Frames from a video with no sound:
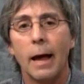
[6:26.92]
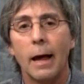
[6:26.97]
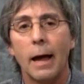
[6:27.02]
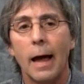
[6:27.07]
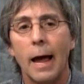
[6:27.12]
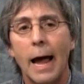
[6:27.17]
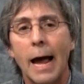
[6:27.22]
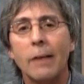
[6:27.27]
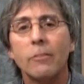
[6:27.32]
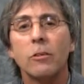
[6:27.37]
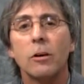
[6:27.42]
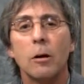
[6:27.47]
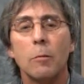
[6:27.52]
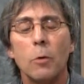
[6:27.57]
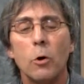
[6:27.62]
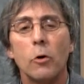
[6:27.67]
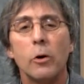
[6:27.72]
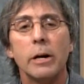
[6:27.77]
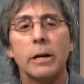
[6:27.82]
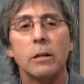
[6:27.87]
as a
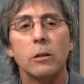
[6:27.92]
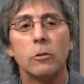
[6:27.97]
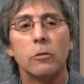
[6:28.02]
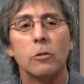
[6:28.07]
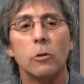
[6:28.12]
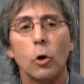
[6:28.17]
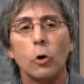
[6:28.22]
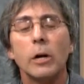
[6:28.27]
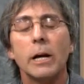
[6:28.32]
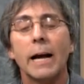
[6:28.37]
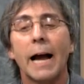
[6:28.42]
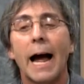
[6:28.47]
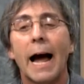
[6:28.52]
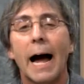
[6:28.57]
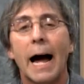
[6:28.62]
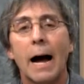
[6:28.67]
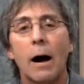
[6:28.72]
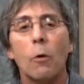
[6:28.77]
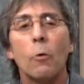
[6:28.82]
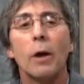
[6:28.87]
community looking
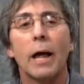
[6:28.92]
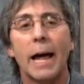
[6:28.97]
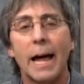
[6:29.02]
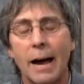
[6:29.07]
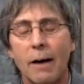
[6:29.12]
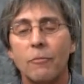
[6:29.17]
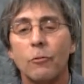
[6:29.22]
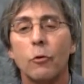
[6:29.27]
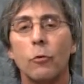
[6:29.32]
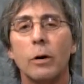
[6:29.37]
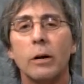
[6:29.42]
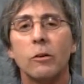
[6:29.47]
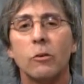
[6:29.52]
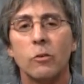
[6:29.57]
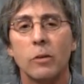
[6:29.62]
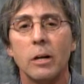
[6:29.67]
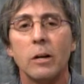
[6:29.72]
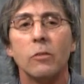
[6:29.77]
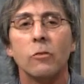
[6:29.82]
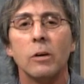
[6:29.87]
out after its
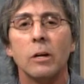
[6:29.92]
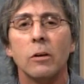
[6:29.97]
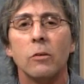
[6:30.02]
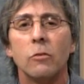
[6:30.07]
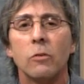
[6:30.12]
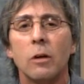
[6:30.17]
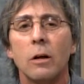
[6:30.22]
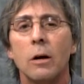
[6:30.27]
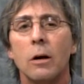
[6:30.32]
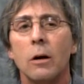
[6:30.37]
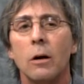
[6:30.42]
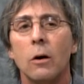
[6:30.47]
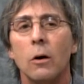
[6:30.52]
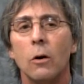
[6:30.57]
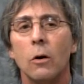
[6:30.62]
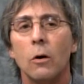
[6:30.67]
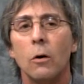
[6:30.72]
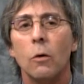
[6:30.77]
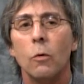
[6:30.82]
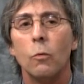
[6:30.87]
citizens,
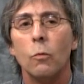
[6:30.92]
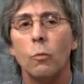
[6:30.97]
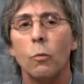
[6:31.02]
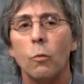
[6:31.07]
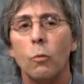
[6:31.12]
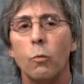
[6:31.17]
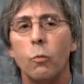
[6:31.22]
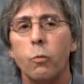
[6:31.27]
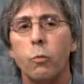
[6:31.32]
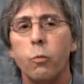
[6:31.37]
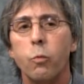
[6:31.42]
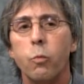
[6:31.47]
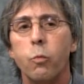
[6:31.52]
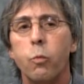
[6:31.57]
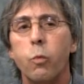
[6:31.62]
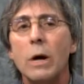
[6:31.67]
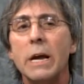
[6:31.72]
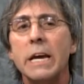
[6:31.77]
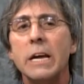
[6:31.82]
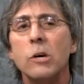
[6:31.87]

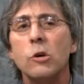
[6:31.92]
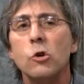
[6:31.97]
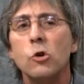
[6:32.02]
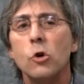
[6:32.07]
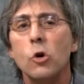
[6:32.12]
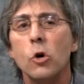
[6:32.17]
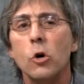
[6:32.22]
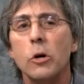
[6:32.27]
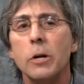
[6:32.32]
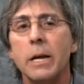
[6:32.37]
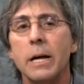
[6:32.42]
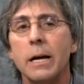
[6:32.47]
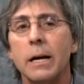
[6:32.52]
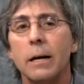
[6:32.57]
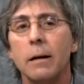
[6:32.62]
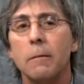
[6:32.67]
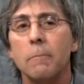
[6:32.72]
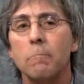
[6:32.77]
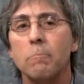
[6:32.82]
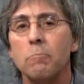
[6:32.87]
we should
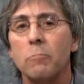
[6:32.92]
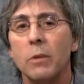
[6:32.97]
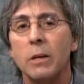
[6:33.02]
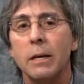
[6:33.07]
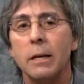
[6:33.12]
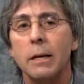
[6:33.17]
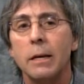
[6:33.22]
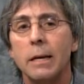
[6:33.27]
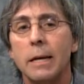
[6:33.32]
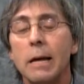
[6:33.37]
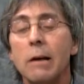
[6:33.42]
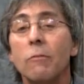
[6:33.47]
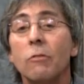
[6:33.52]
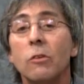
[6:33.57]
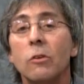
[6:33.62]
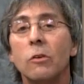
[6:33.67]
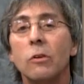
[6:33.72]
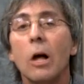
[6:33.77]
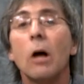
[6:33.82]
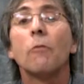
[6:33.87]
give
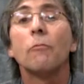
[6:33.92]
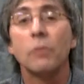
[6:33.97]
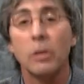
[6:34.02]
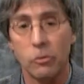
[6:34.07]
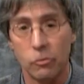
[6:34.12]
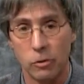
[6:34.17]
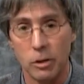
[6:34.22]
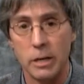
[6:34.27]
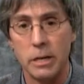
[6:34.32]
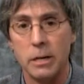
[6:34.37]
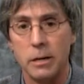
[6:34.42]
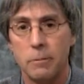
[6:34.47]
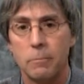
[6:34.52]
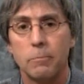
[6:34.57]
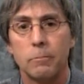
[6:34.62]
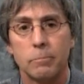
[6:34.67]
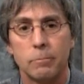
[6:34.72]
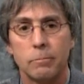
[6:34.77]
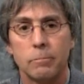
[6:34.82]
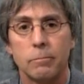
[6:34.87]
selflessly.
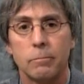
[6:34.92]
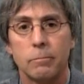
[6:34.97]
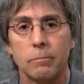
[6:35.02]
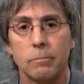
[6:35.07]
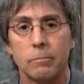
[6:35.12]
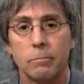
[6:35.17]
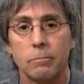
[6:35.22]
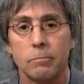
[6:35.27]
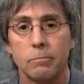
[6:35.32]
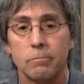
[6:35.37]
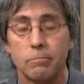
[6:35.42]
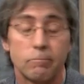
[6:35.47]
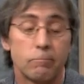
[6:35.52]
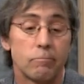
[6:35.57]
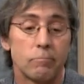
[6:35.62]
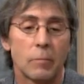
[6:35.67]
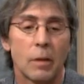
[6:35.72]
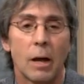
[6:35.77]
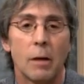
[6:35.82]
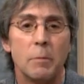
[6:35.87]

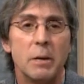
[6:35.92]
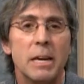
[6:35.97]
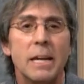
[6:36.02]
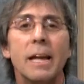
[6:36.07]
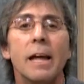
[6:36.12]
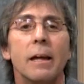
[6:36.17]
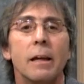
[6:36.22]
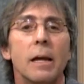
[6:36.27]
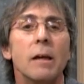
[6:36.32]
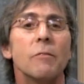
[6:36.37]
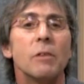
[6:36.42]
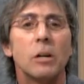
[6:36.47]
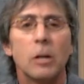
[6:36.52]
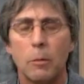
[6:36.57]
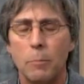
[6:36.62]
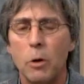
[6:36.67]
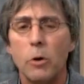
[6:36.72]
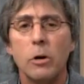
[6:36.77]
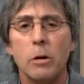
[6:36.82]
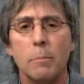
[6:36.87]
I mean, even
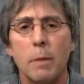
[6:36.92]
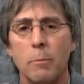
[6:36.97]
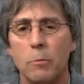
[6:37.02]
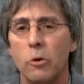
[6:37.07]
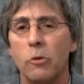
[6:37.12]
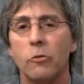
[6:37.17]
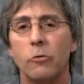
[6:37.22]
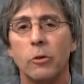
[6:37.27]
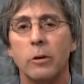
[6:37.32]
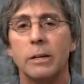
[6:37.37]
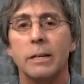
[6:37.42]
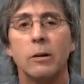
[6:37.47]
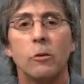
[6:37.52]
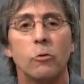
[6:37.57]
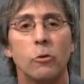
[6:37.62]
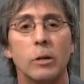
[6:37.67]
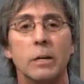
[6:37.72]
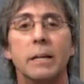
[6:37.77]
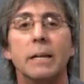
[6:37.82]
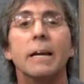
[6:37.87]
community members
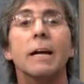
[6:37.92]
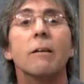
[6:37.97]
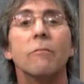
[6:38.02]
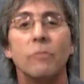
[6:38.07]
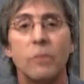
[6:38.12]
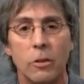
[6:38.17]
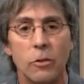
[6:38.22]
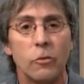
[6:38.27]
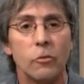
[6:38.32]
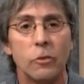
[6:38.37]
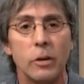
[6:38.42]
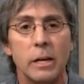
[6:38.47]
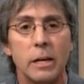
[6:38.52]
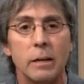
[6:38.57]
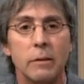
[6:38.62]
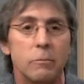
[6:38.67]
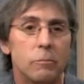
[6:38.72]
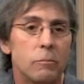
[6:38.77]
should give to the city.